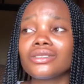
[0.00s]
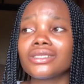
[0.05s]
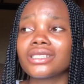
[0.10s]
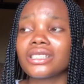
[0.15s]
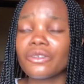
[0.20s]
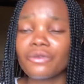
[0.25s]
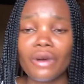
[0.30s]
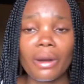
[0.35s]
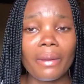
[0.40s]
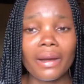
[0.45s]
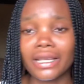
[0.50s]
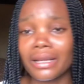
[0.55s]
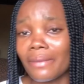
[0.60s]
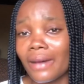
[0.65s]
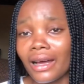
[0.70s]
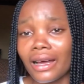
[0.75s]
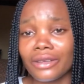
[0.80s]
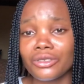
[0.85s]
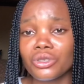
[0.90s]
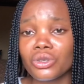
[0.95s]

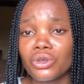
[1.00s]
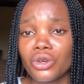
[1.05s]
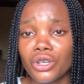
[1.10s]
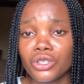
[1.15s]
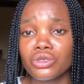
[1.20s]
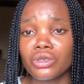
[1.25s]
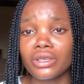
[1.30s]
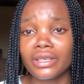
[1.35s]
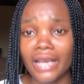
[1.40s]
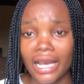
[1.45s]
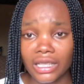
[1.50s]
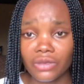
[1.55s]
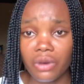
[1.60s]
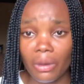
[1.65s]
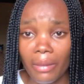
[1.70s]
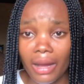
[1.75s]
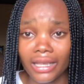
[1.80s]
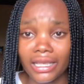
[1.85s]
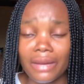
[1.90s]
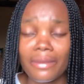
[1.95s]
to get
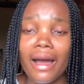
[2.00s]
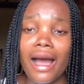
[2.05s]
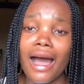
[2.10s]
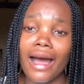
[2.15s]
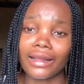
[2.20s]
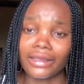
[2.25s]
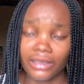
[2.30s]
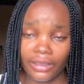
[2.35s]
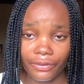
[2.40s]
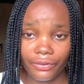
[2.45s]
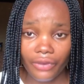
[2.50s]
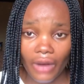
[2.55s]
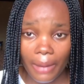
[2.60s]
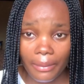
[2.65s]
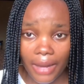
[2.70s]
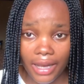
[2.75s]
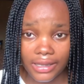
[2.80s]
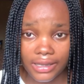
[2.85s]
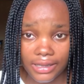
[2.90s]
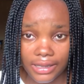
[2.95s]
Pharmaderm at the
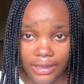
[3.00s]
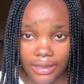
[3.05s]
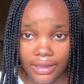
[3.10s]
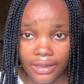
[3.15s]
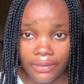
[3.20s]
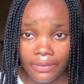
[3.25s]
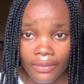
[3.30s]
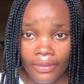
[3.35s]
pharmacy